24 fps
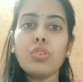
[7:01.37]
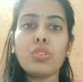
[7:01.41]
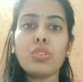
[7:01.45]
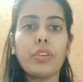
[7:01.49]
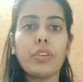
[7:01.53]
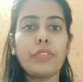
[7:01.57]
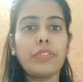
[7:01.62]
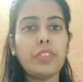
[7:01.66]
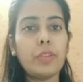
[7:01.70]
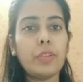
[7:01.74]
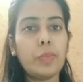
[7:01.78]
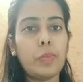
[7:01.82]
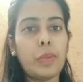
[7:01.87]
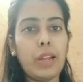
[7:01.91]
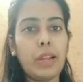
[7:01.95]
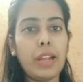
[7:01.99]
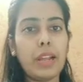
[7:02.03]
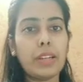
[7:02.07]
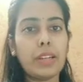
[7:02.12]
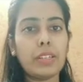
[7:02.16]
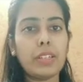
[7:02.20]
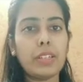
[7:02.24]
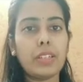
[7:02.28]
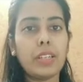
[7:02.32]
of the
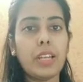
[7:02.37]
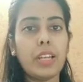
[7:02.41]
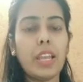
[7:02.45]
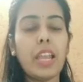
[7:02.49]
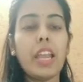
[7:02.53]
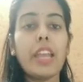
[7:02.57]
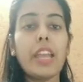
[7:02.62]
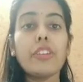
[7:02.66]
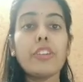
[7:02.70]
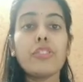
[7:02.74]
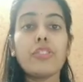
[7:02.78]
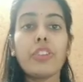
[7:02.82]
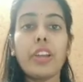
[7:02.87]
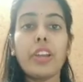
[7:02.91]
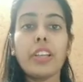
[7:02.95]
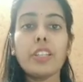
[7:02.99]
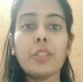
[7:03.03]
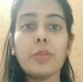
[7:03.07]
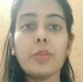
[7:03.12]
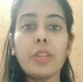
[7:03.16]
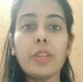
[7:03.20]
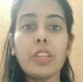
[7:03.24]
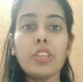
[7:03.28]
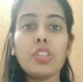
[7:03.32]
plant.
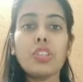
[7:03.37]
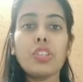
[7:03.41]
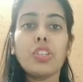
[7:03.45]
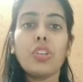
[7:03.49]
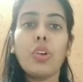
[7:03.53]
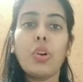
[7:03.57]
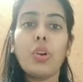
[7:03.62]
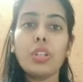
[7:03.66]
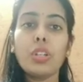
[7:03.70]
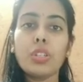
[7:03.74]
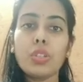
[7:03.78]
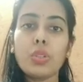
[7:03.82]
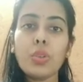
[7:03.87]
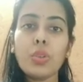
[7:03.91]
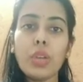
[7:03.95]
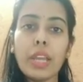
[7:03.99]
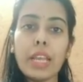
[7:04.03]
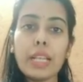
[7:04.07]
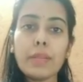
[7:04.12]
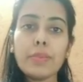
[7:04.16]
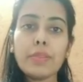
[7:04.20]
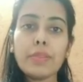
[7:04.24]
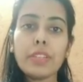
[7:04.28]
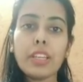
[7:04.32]
Transpiration also
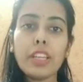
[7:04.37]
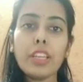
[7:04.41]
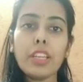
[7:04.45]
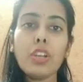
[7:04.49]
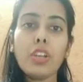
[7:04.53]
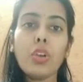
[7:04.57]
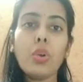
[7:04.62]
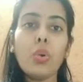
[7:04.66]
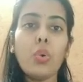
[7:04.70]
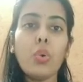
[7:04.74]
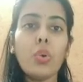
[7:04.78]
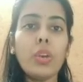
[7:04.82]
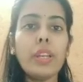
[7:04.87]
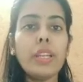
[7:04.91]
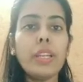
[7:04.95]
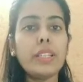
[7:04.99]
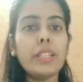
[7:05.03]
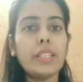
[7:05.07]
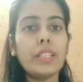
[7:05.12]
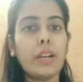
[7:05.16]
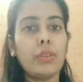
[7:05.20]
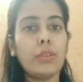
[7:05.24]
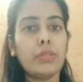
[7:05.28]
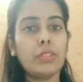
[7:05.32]
helps in cooling
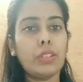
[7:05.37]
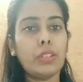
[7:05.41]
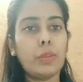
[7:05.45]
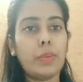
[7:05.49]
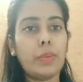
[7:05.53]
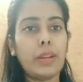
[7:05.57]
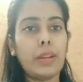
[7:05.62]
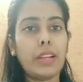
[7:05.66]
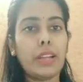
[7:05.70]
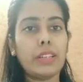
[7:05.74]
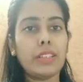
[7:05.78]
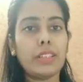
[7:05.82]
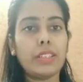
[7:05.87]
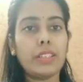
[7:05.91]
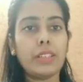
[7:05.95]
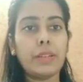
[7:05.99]
down the plant.